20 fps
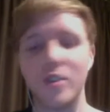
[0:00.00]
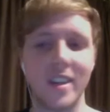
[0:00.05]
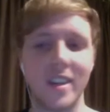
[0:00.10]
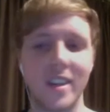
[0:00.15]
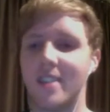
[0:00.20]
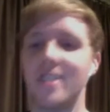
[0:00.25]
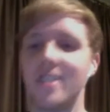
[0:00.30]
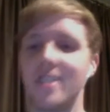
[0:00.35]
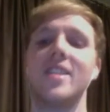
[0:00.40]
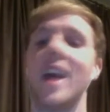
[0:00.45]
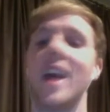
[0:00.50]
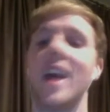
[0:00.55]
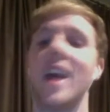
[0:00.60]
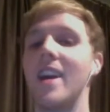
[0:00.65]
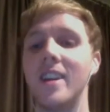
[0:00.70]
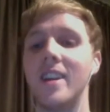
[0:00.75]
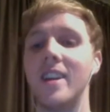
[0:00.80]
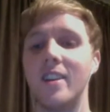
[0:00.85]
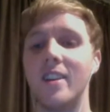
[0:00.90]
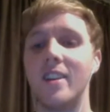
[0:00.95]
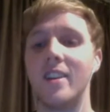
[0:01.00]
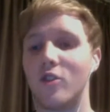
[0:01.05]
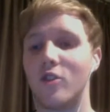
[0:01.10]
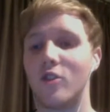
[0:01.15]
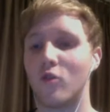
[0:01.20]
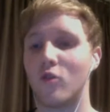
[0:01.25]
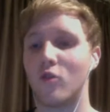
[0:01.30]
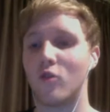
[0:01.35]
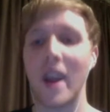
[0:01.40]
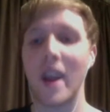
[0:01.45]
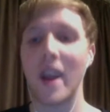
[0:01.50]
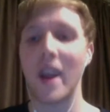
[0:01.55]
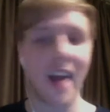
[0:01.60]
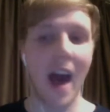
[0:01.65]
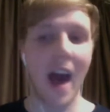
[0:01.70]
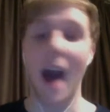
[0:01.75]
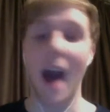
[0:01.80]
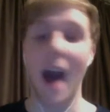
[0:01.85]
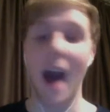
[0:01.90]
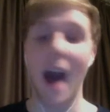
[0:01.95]
insane, great,
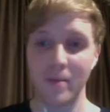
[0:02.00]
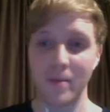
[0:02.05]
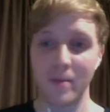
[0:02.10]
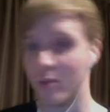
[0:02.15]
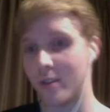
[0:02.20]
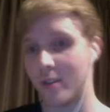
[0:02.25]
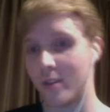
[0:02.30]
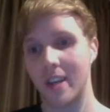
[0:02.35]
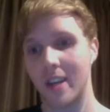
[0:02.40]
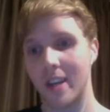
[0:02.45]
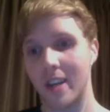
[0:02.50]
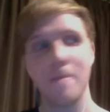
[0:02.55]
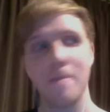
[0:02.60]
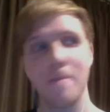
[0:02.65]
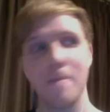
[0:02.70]
happy music.